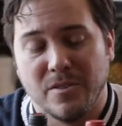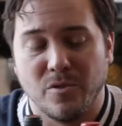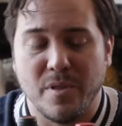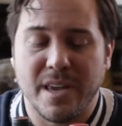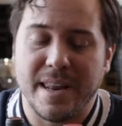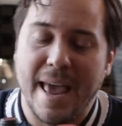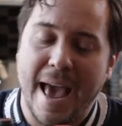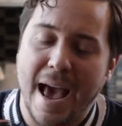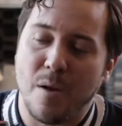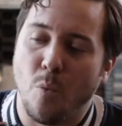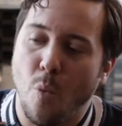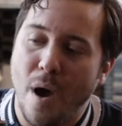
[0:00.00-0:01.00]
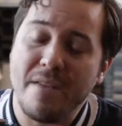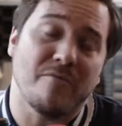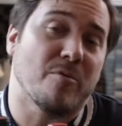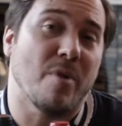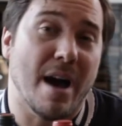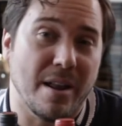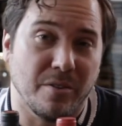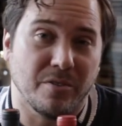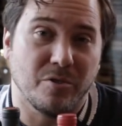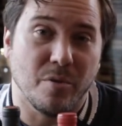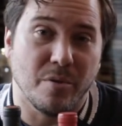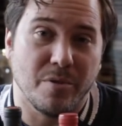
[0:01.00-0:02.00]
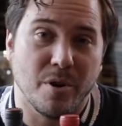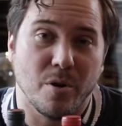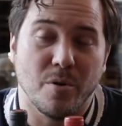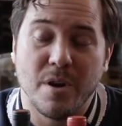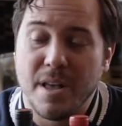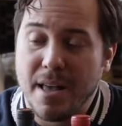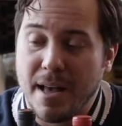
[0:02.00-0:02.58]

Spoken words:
So they can add white varietals to it, though.